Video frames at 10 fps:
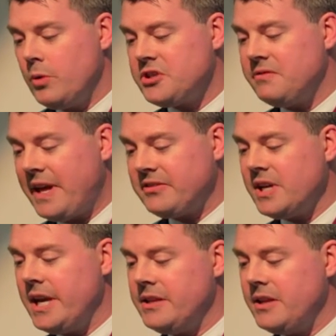which
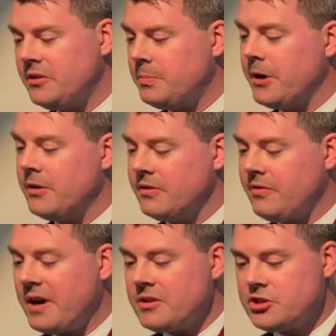investigated the experience
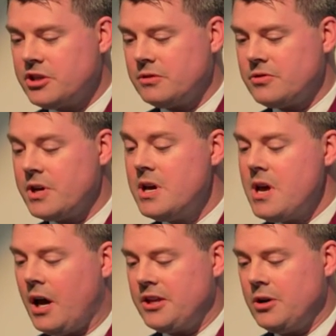of Irish children
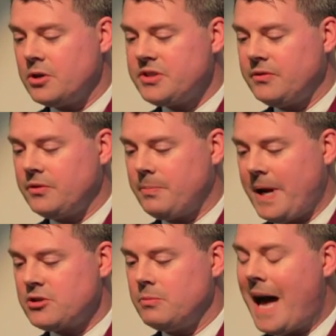on the autism
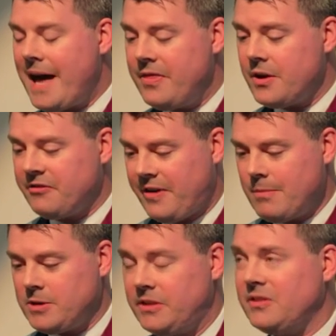spectrum and their
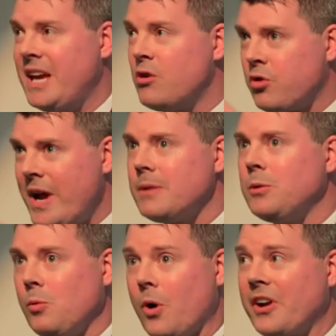families.
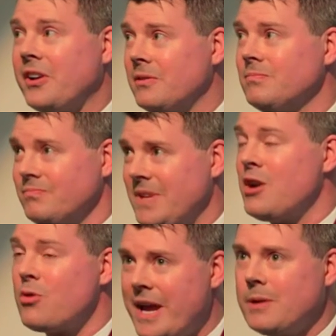Incredible work,
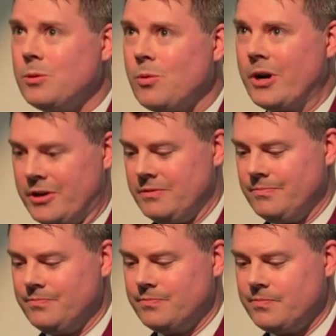incredible work.
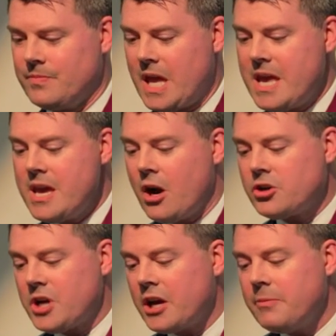
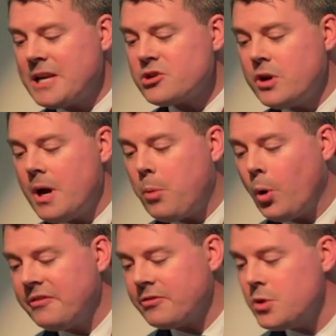Her documentary, A
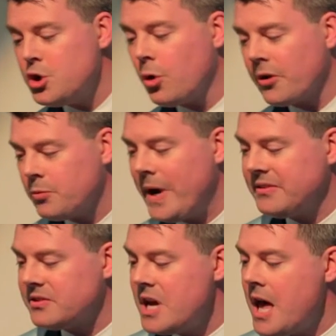Boy from the
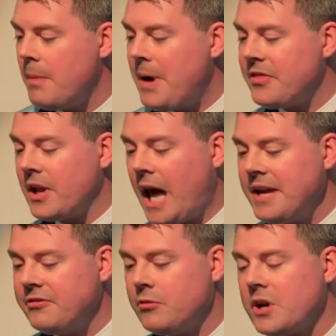Northwest, about the
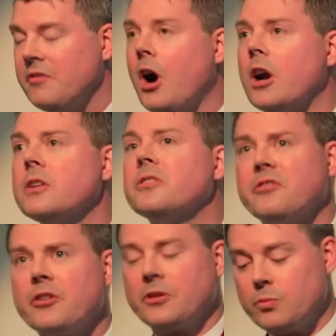life of one of
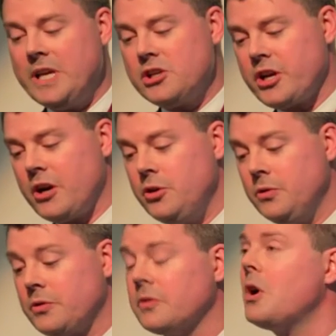Ireland's first wheelchair
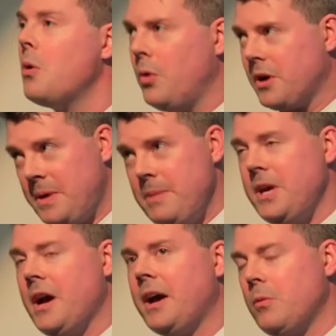users, won a
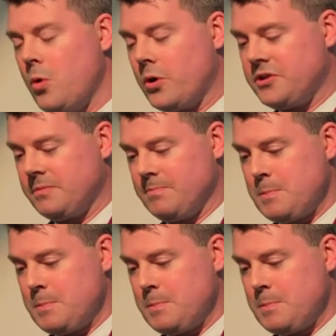PPI award.